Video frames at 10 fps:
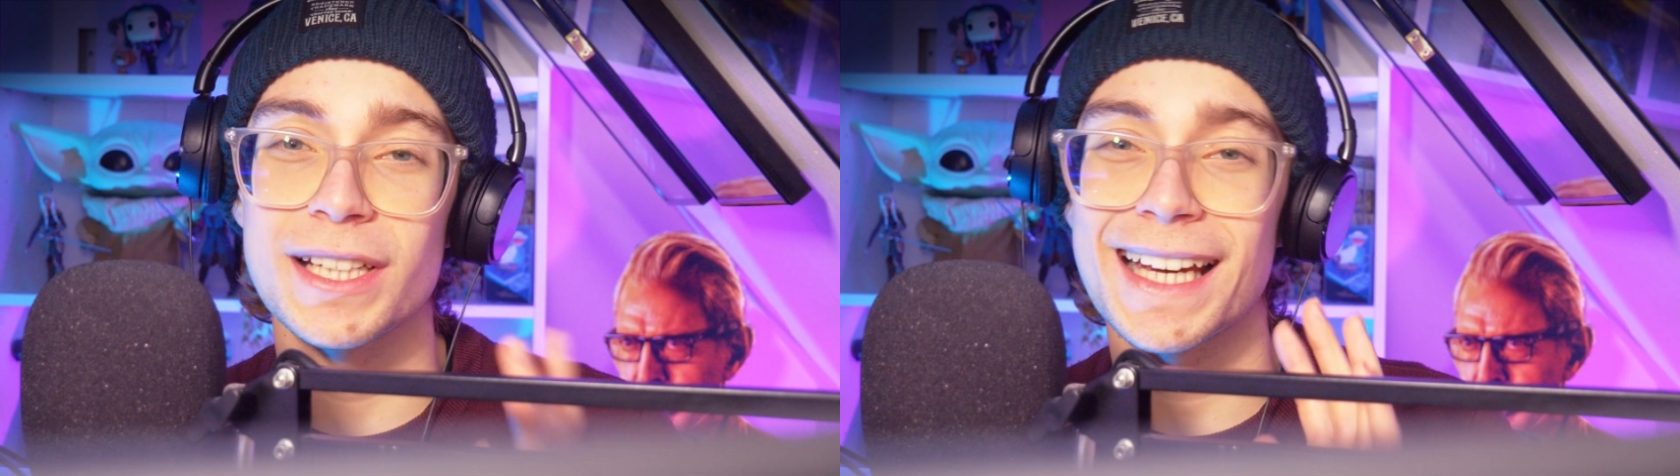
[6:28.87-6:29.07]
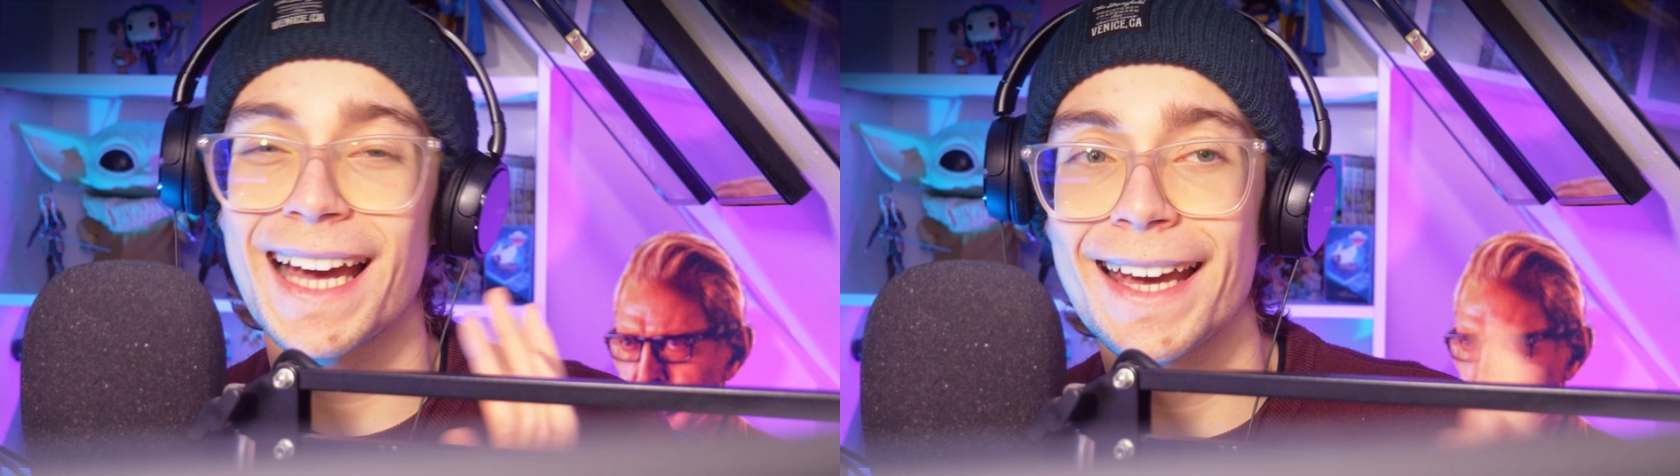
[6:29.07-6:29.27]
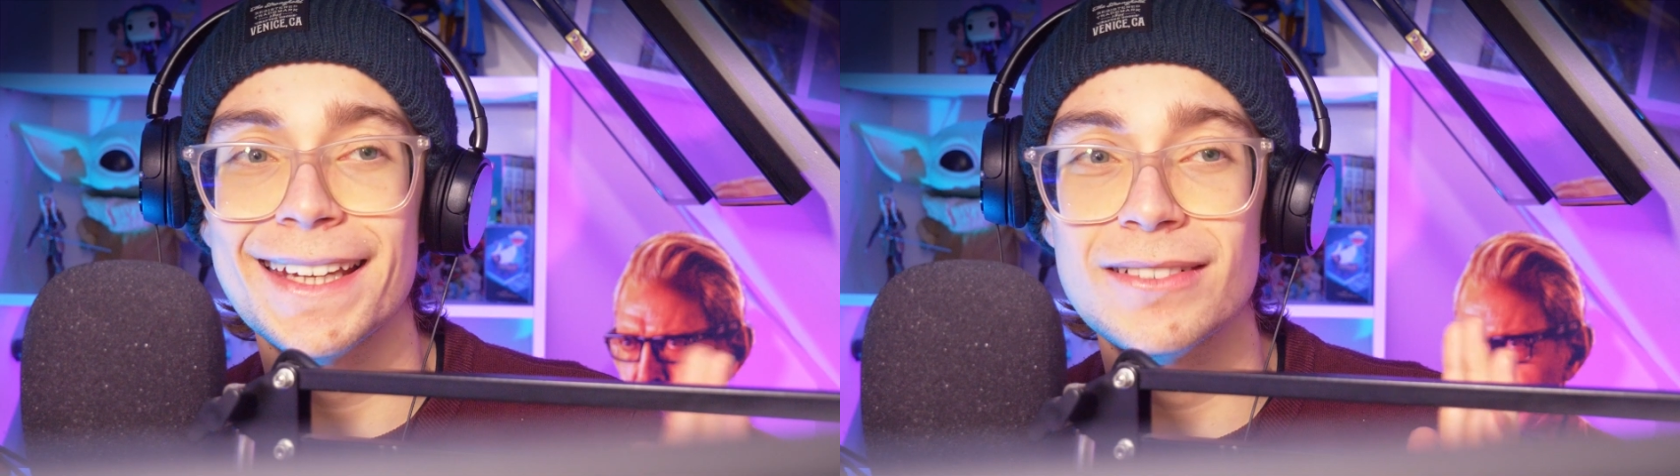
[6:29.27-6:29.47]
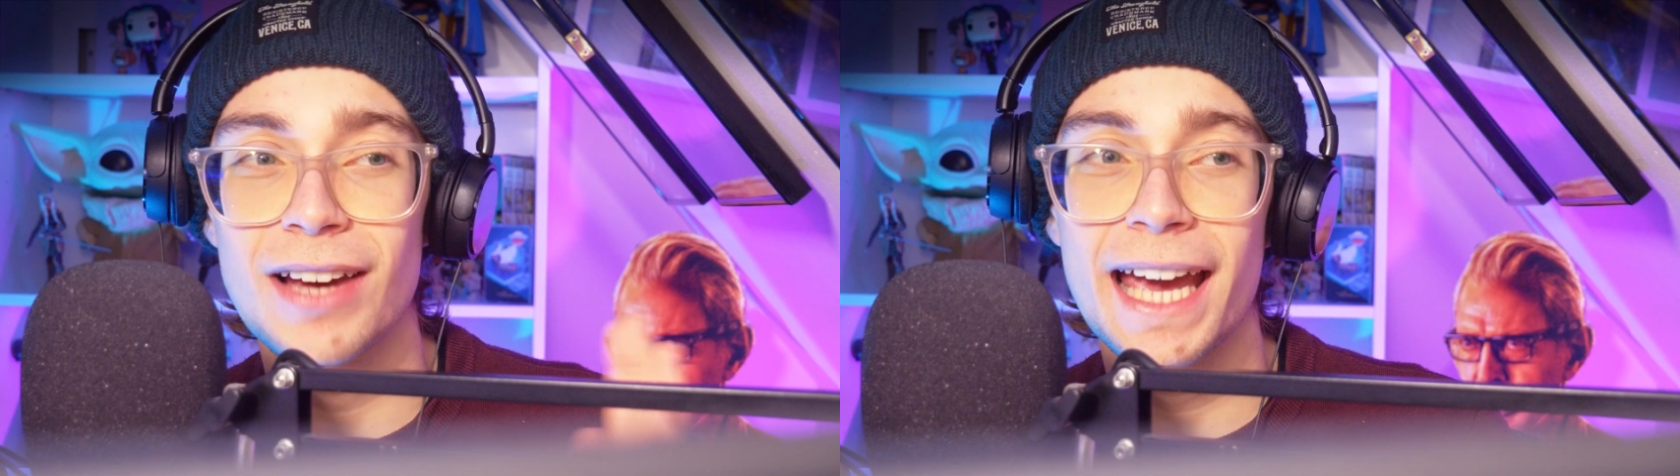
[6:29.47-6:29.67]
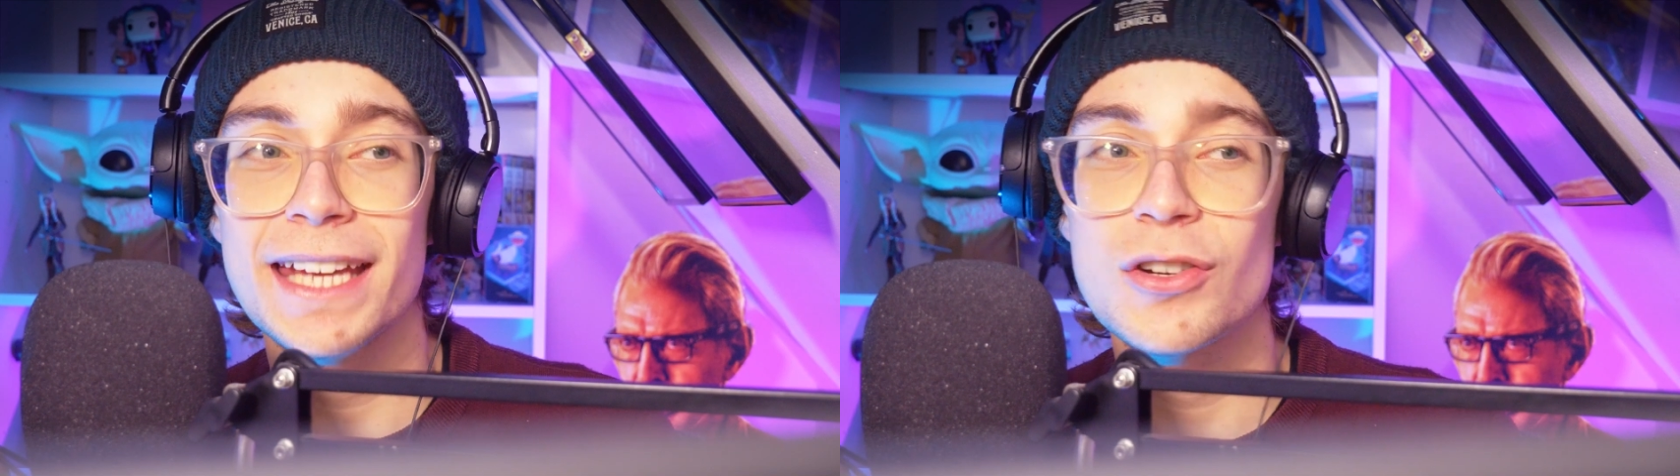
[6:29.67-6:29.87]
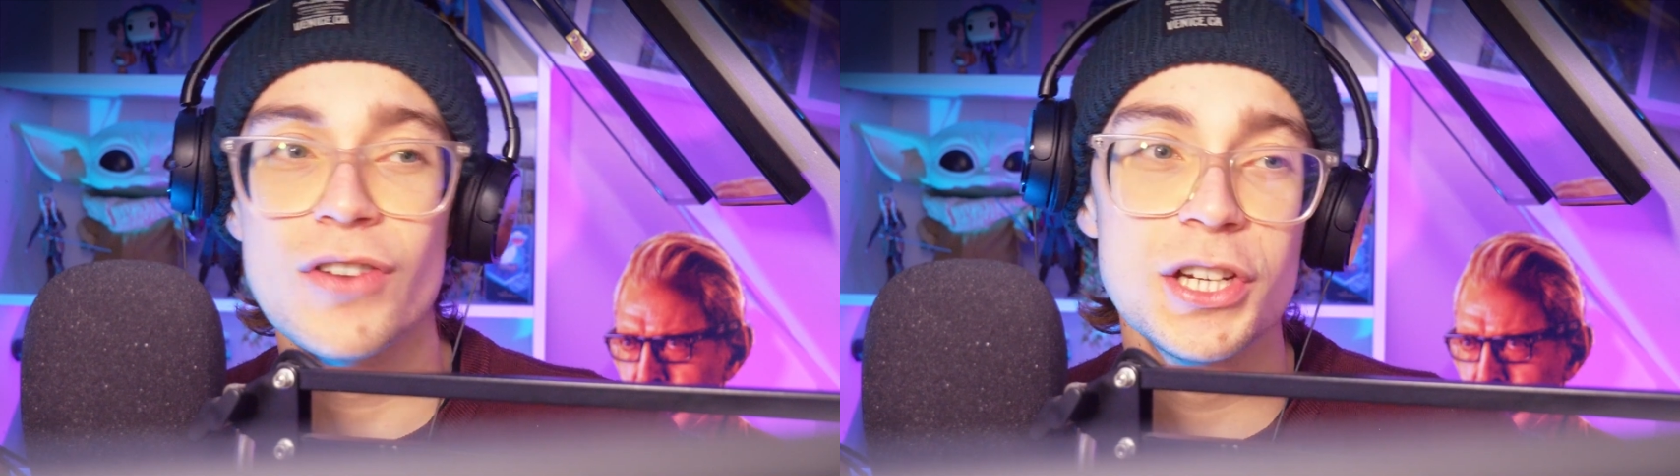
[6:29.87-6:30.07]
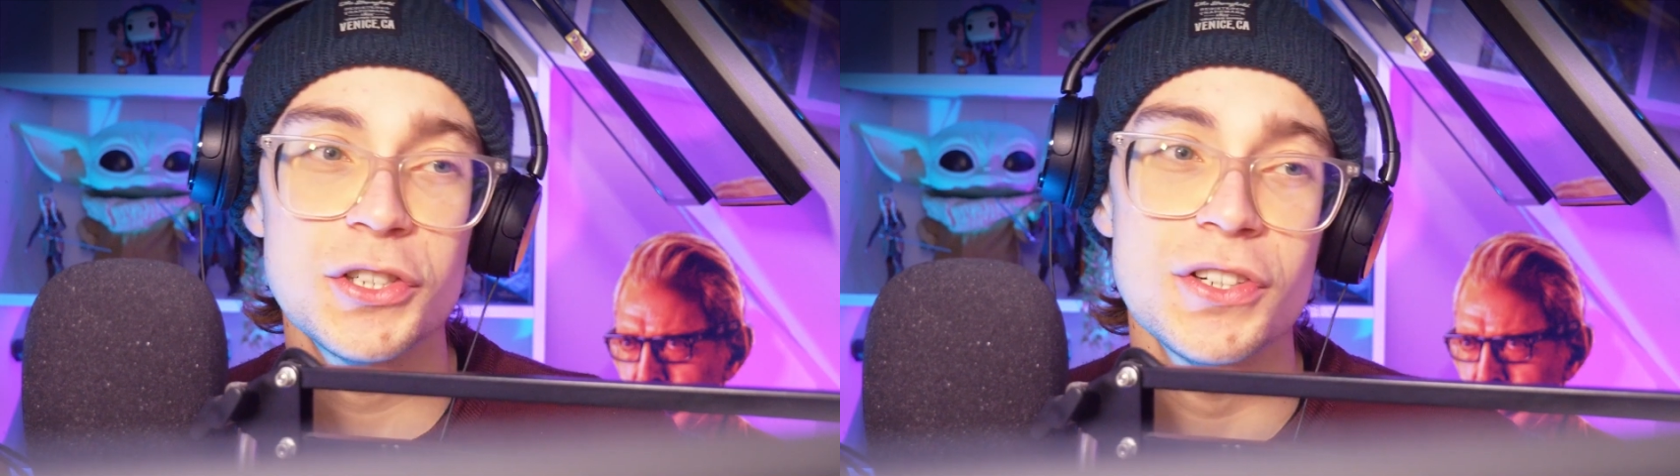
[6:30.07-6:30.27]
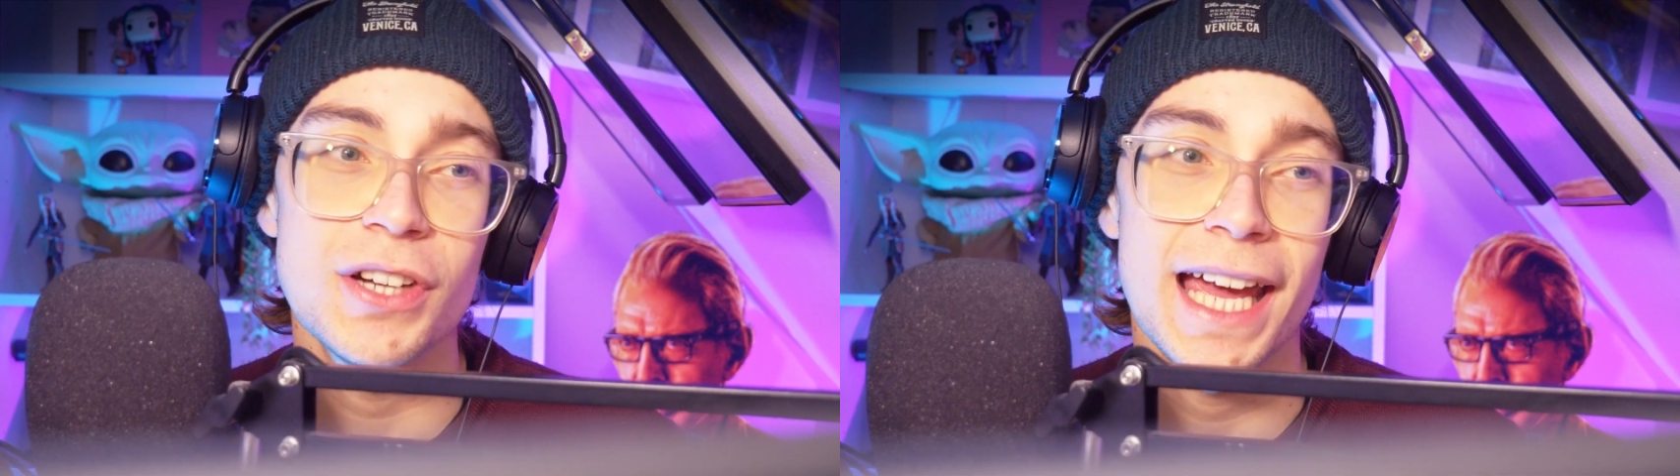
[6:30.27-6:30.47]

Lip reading: was like, I hate narration.